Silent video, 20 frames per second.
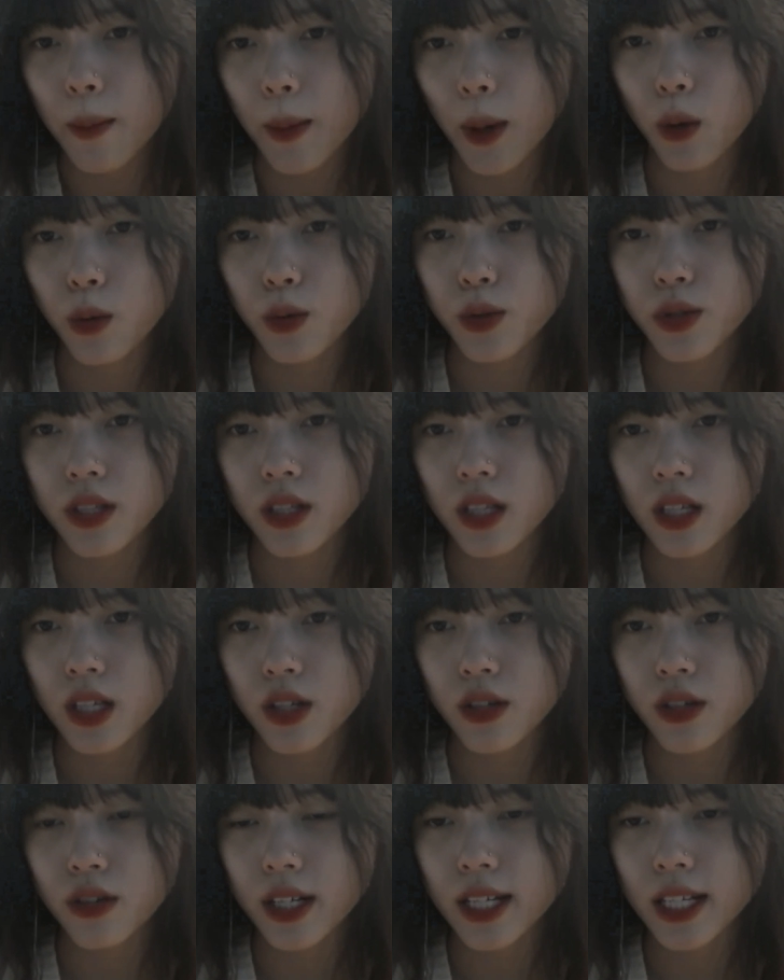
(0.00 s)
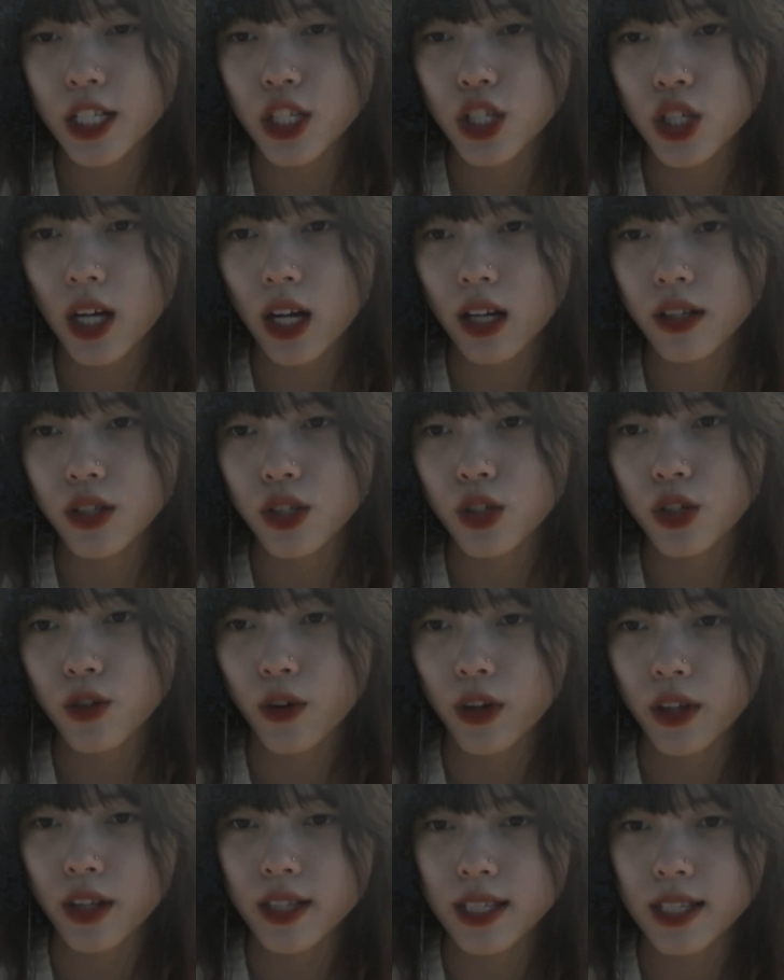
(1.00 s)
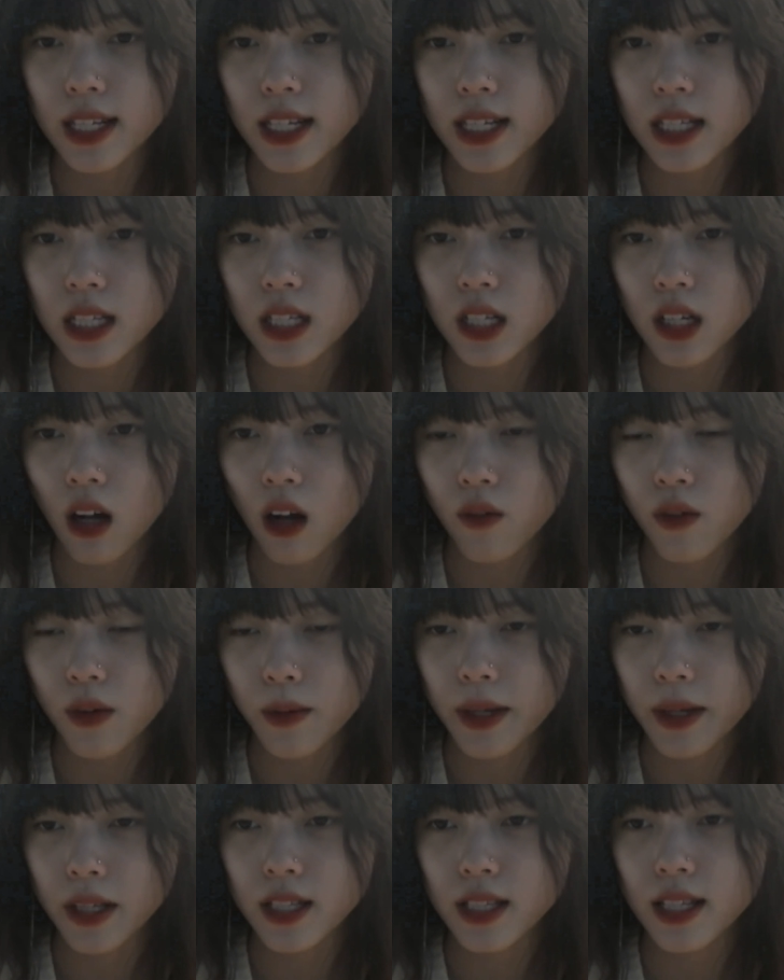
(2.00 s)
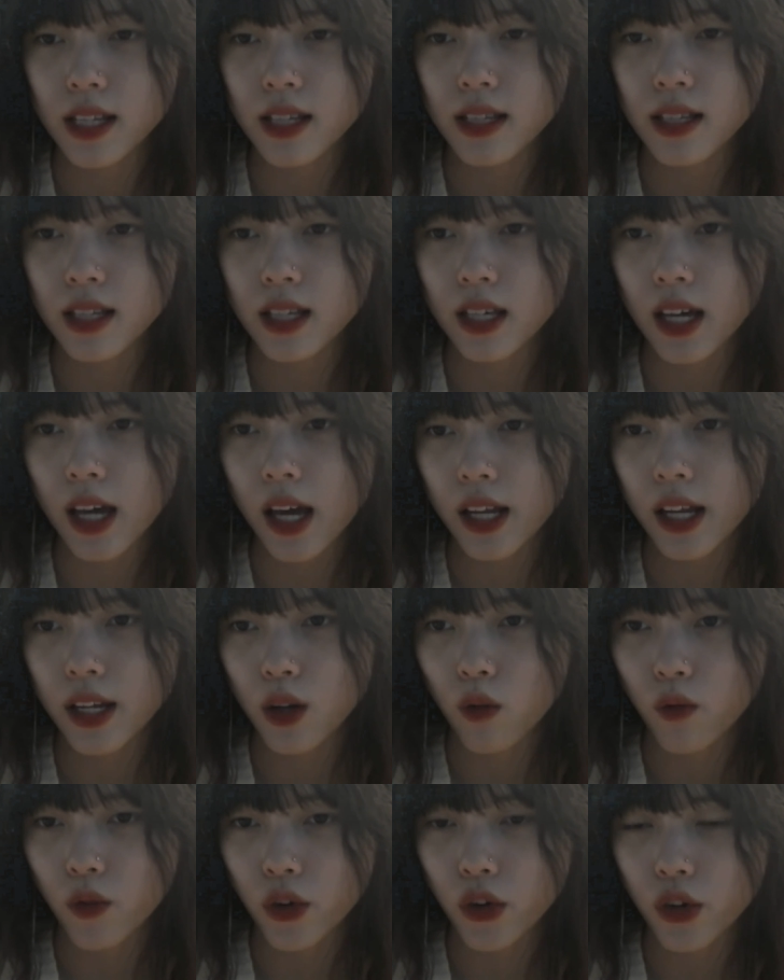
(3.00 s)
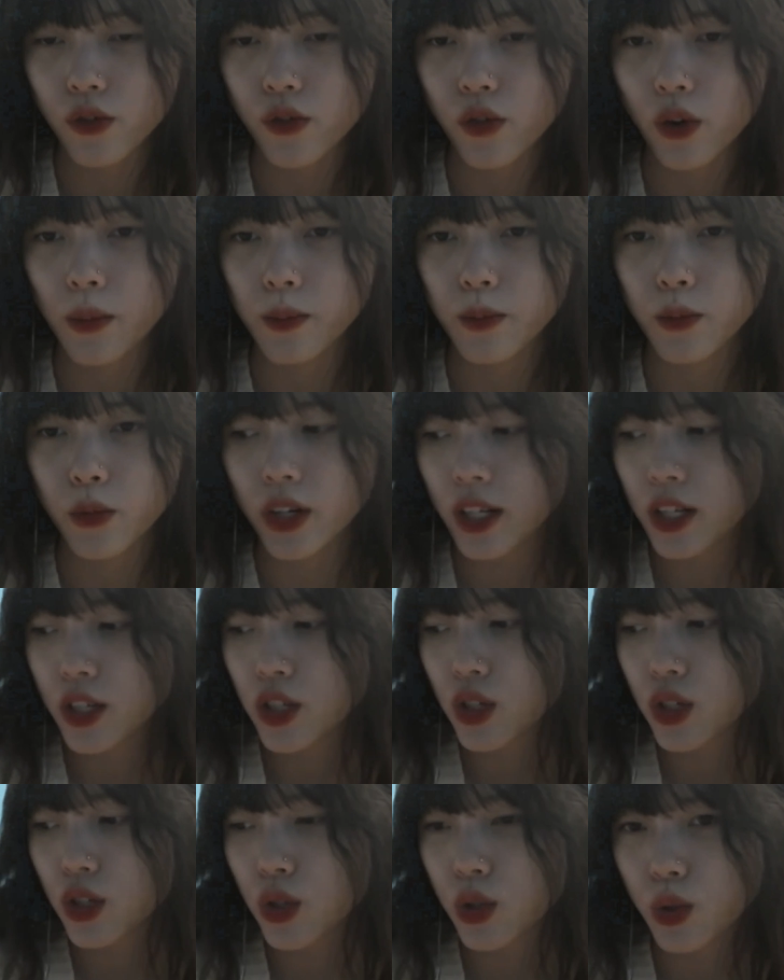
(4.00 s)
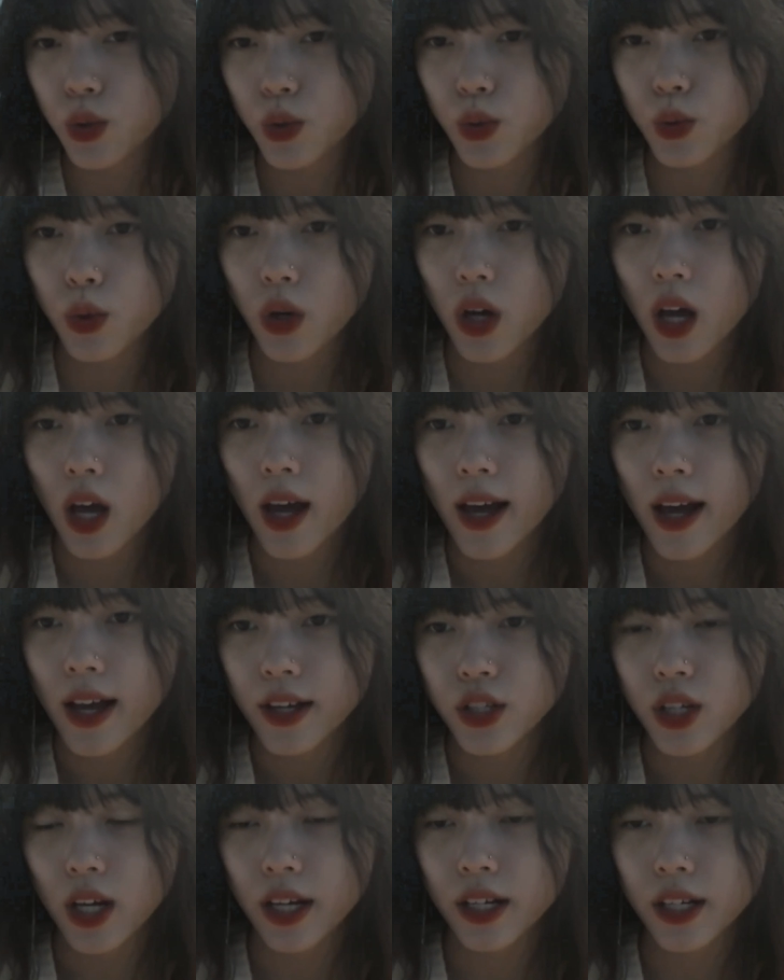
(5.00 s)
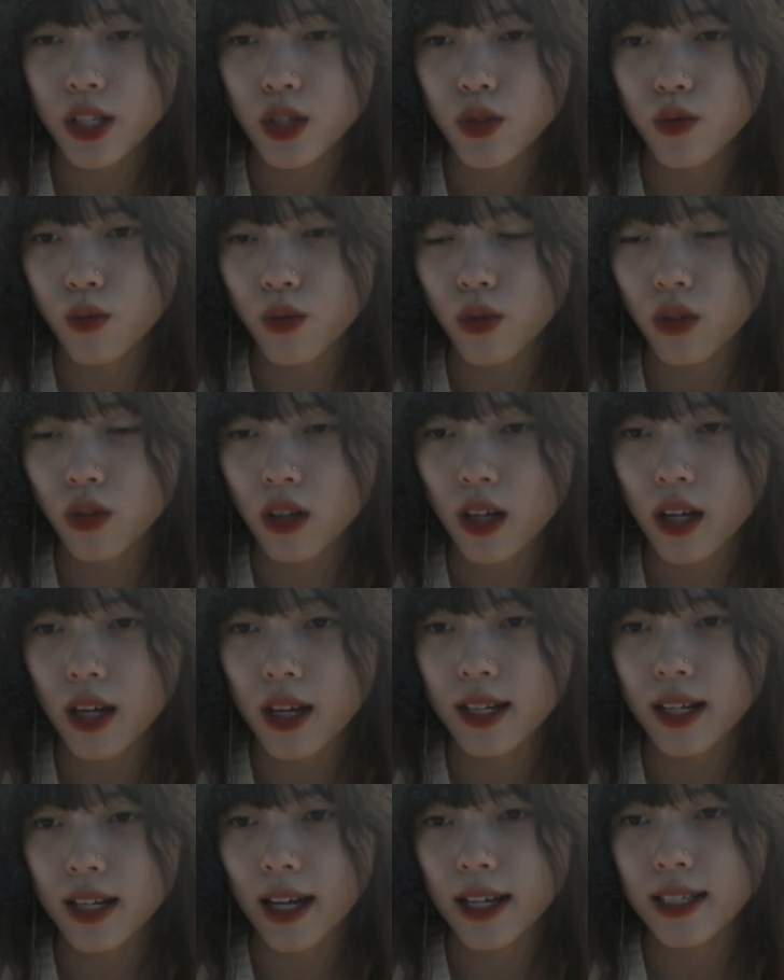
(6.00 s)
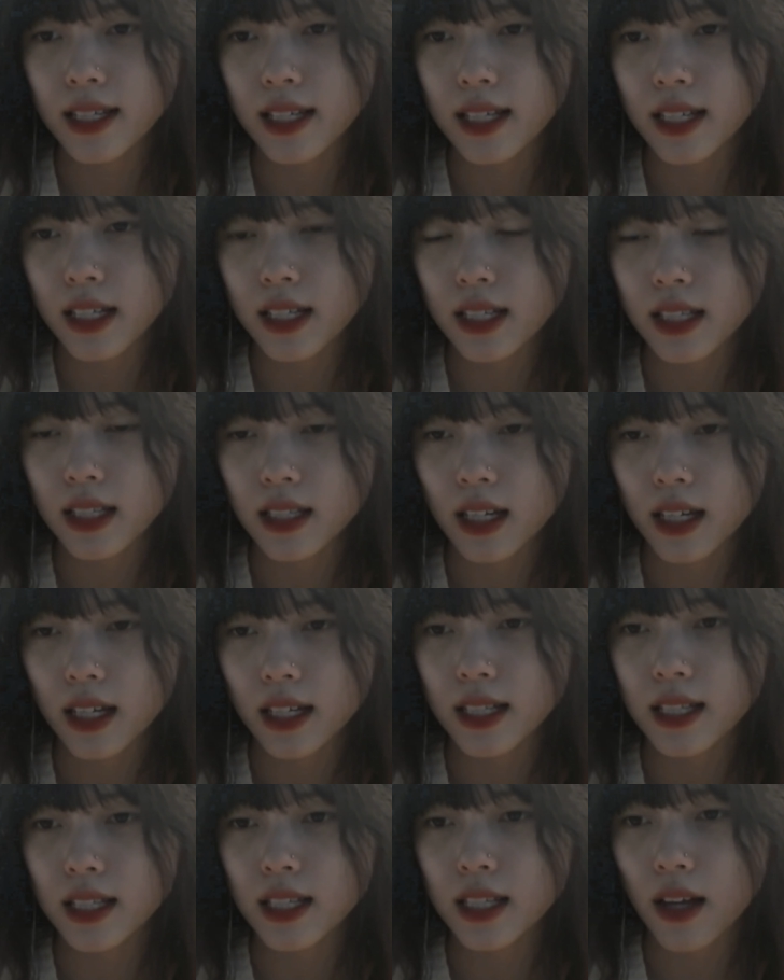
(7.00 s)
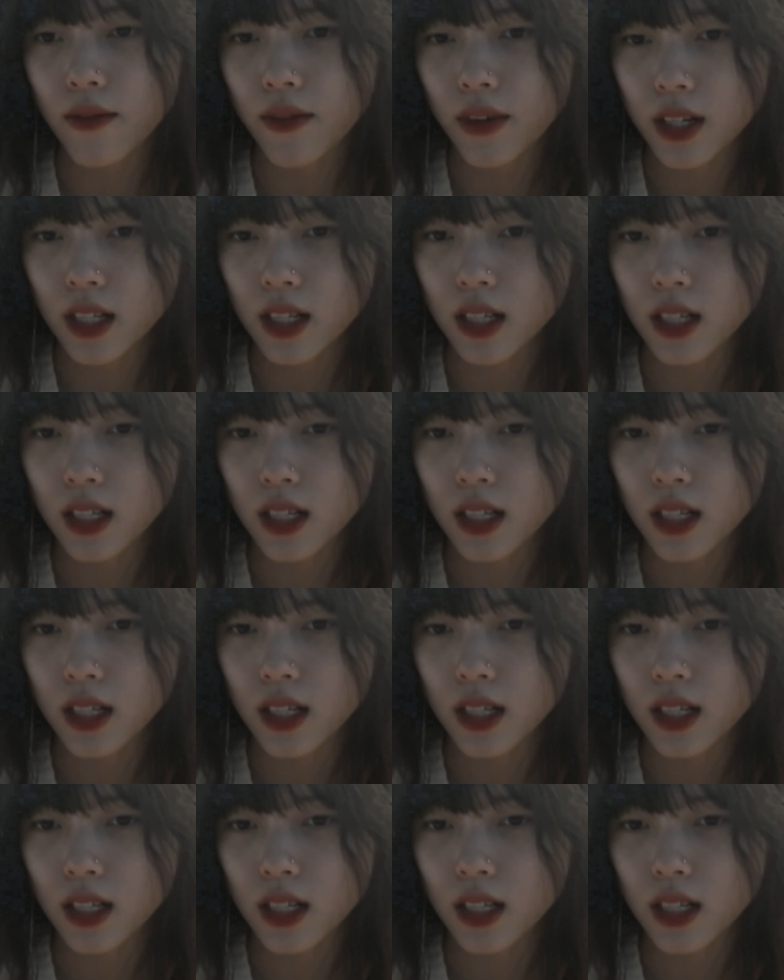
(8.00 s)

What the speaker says: posed the greatest challenge for the city's government since the handover from British to Chinese rule in 1997.